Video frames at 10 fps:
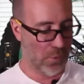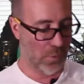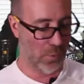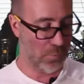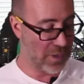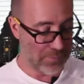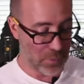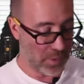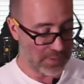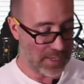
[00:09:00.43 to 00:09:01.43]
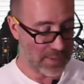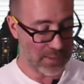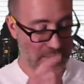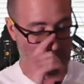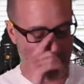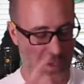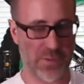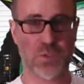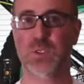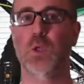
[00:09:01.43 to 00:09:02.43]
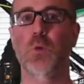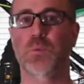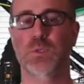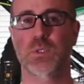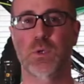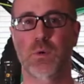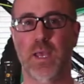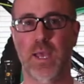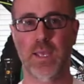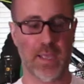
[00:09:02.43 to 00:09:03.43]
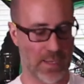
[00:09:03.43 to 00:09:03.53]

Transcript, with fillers: or maybe you wanna take this out on the slopes, okay?